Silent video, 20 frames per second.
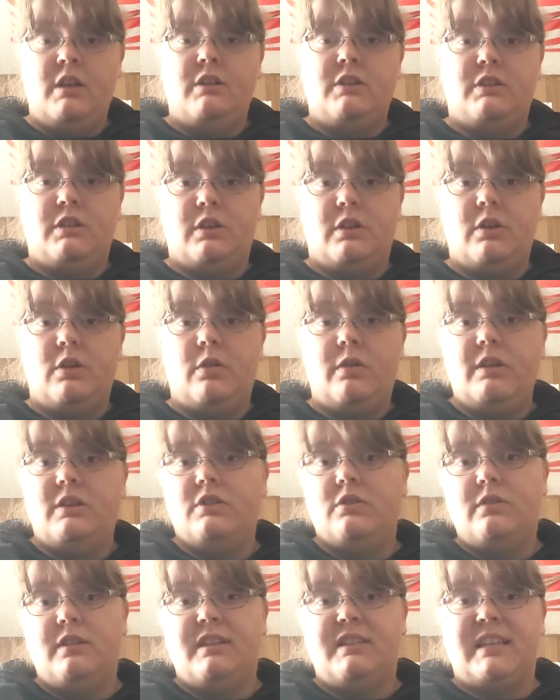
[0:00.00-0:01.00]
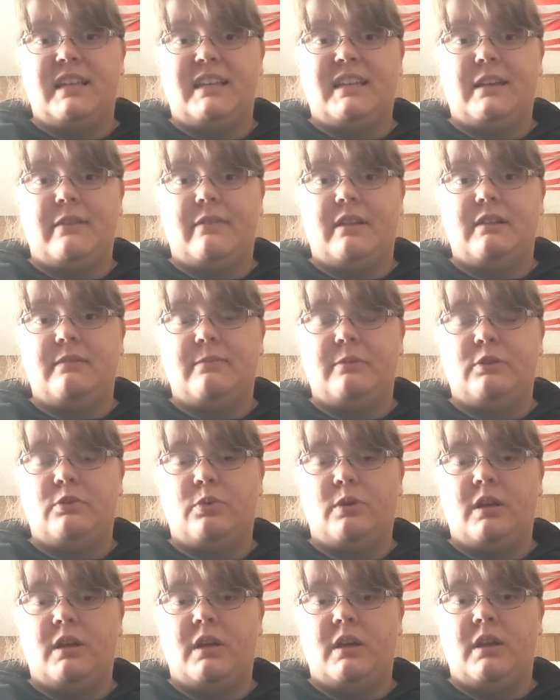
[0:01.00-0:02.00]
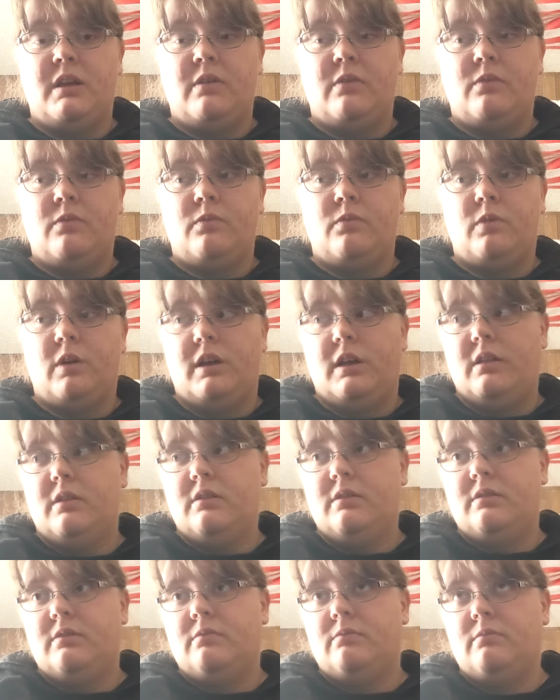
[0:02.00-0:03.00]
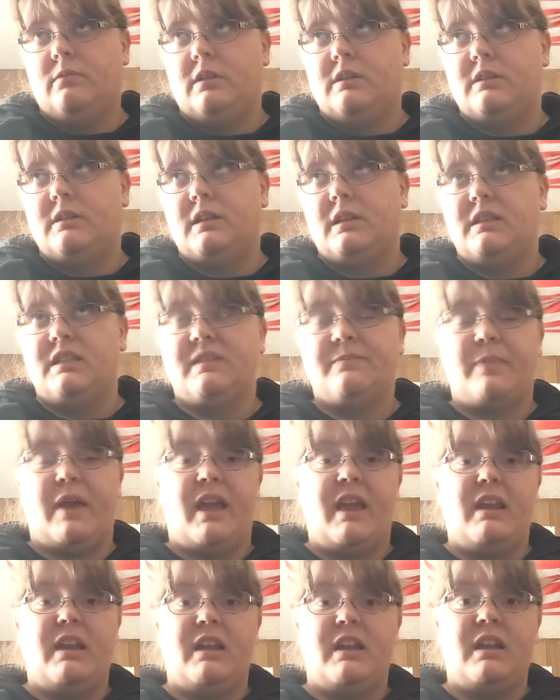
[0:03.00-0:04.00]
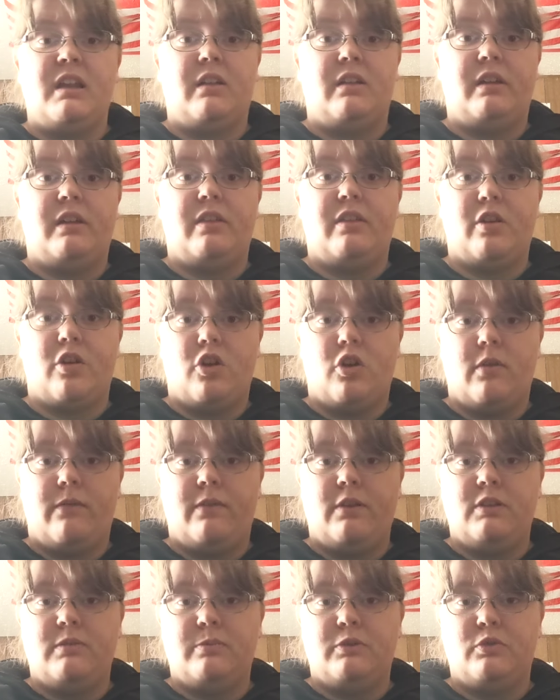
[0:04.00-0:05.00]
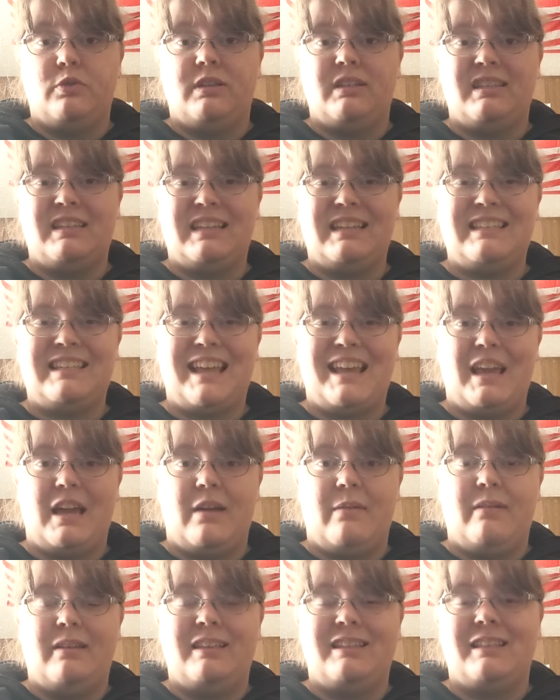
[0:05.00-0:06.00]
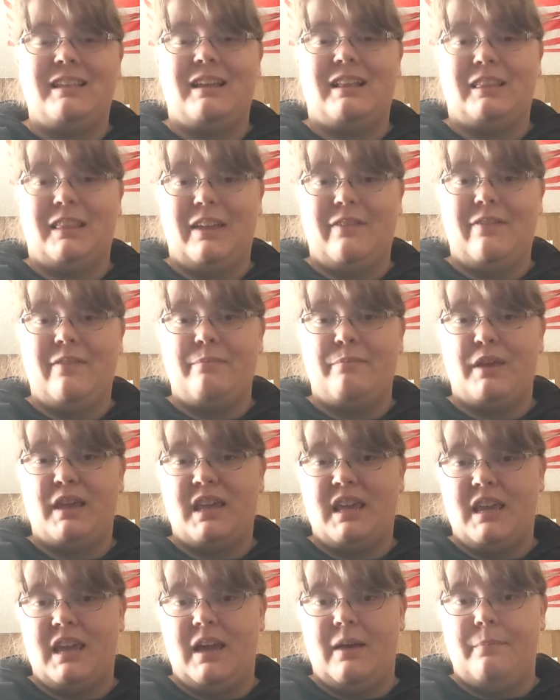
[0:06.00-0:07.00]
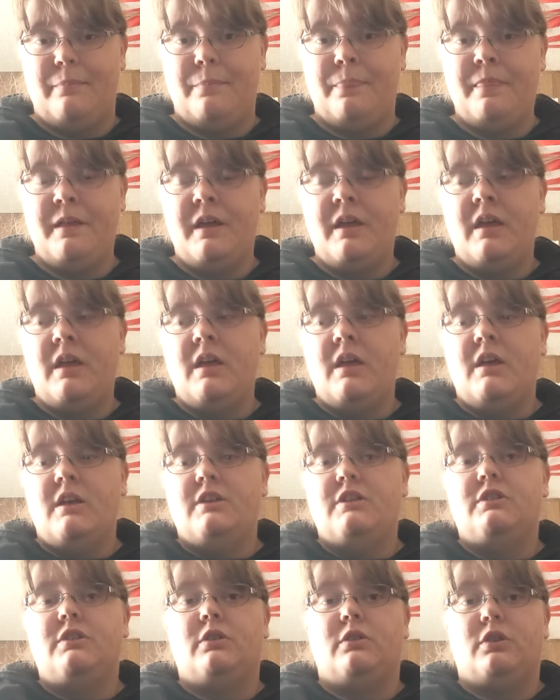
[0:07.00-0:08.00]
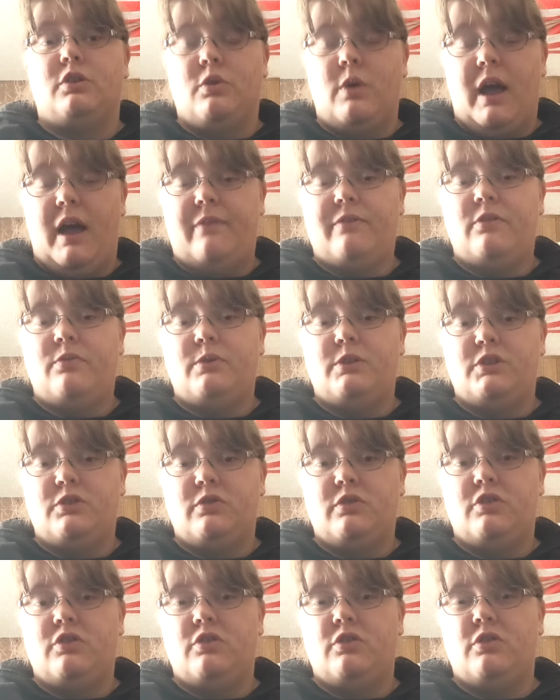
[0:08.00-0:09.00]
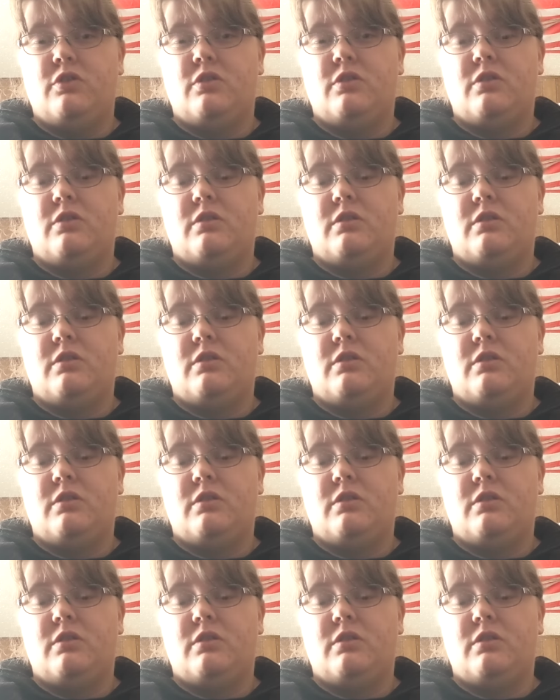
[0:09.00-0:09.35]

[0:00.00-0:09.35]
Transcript: so you can only do these activities between let's say Spain and Italy, their curfew is between 6 a.m. and 11 p.m. So you have to restrict your